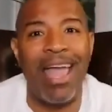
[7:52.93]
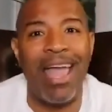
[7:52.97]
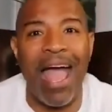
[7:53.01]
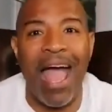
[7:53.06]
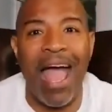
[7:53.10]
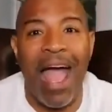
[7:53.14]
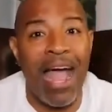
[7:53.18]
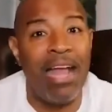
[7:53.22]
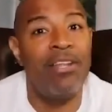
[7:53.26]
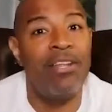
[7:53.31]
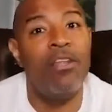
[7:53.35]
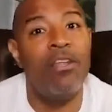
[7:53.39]

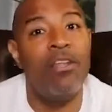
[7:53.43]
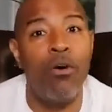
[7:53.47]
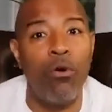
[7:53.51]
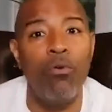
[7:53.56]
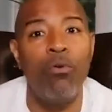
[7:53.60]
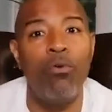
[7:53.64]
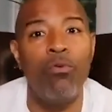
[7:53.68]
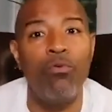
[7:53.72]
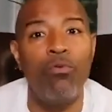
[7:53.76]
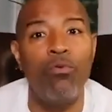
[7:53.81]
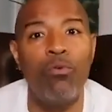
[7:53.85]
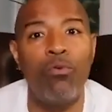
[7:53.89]
I
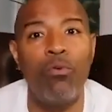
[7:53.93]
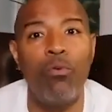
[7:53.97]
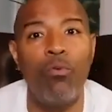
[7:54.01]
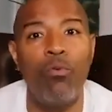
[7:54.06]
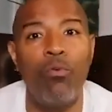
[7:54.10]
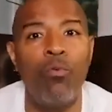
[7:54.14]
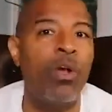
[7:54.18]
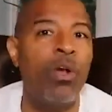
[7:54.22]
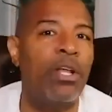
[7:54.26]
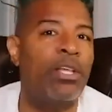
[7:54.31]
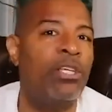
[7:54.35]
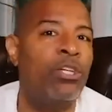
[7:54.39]
know
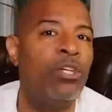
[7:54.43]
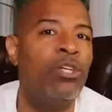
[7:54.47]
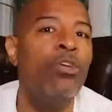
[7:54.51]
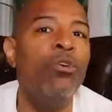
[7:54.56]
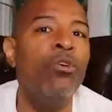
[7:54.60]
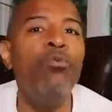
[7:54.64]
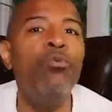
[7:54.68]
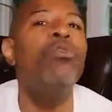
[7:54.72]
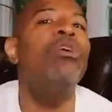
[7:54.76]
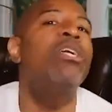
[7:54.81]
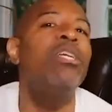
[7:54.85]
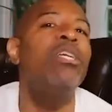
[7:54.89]
what
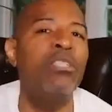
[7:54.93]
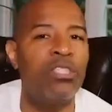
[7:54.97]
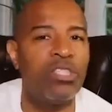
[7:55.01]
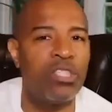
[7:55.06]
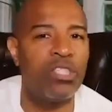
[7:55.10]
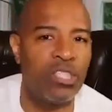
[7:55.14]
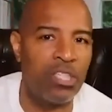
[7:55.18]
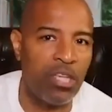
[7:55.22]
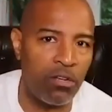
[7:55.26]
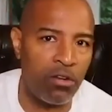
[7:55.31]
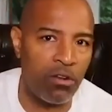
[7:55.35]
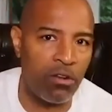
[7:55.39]
you
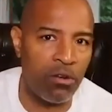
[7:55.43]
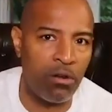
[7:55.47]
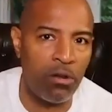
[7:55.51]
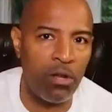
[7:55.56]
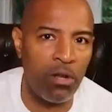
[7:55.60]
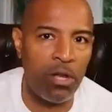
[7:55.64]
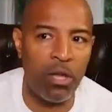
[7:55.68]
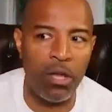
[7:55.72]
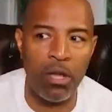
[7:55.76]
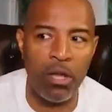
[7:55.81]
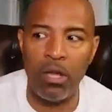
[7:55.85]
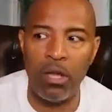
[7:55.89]

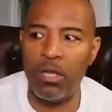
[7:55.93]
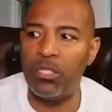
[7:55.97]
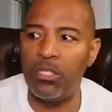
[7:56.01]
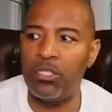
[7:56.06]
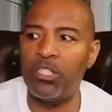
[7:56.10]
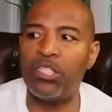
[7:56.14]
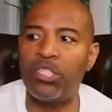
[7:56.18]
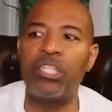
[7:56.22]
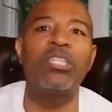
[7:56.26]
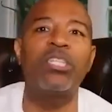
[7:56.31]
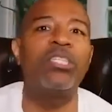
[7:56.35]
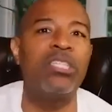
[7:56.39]
consider
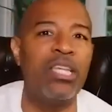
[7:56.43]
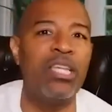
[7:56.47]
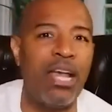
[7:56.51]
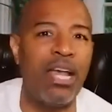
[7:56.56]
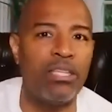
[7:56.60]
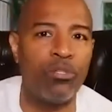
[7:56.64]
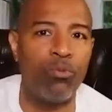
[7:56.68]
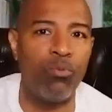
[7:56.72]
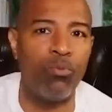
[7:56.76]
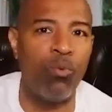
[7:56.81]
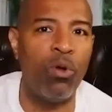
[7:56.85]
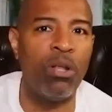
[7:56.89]

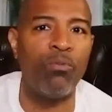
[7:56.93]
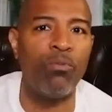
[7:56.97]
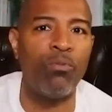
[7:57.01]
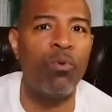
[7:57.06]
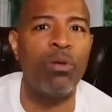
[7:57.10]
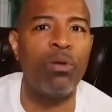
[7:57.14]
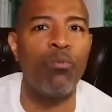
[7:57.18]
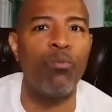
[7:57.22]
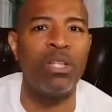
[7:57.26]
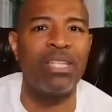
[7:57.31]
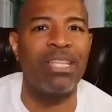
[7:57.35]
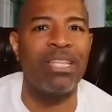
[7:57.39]
success, what
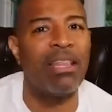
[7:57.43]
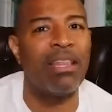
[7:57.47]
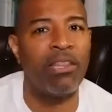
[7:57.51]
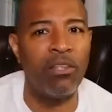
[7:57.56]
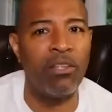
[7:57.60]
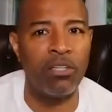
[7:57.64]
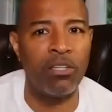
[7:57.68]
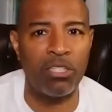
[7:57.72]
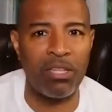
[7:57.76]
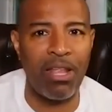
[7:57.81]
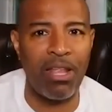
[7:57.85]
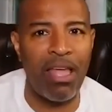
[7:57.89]
what, what that
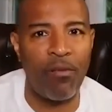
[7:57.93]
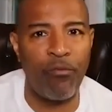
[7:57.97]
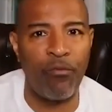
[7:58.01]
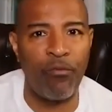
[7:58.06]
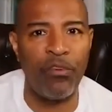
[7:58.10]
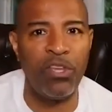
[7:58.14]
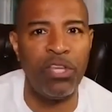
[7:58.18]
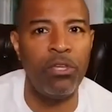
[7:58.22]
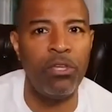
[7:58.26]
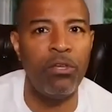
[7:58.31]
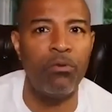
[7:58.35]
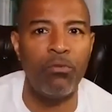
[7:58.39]
looks like for
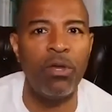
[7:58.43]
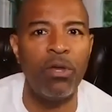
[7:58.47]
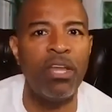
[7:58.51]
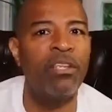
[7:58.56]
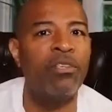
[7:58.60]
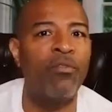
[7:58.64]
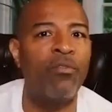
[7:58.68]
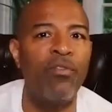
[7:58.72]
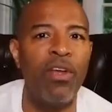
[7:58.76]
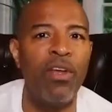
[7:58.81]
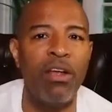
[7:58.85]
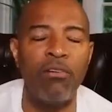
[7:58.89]
you.
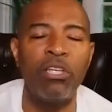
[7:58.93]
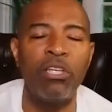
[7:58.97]
It's very